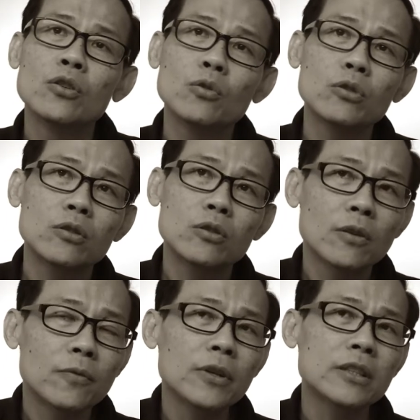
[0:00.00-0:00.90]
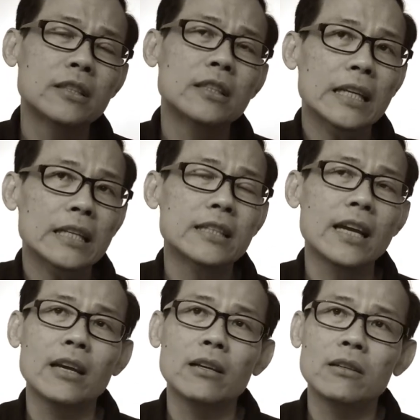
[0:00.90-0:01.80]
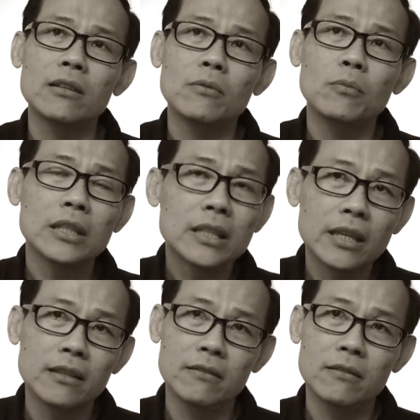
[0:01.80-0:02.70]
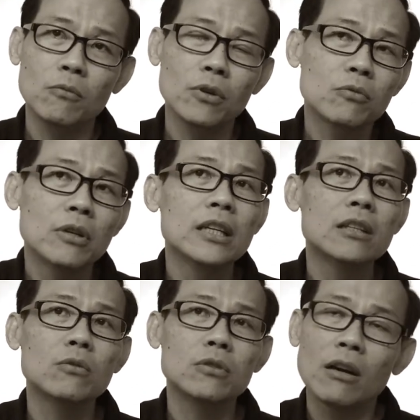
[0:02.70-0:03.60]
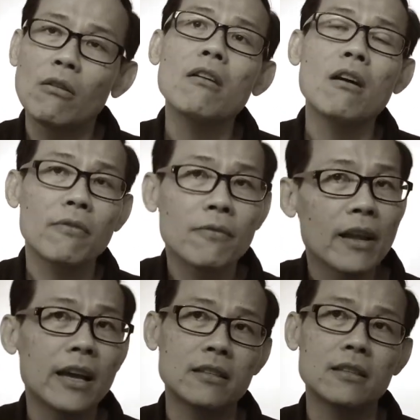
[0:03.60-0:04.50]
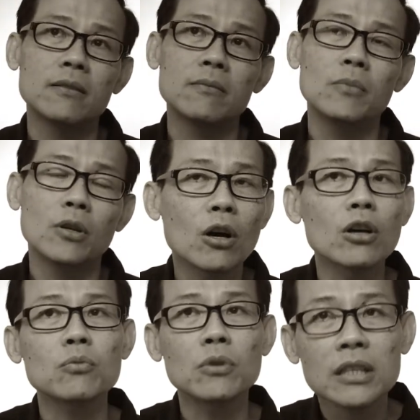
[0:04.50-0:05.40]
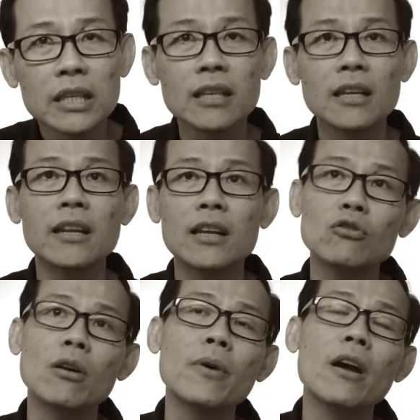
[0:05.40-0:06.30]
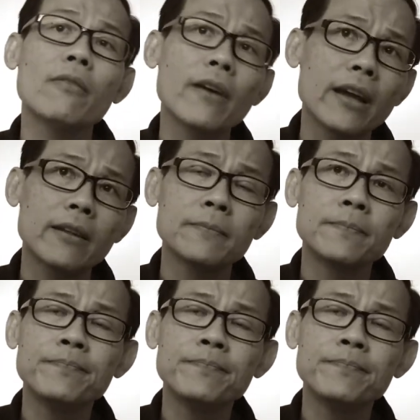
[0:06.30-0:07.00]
So the first thing that we did was really to sell our flat because we need an extra pair of hands.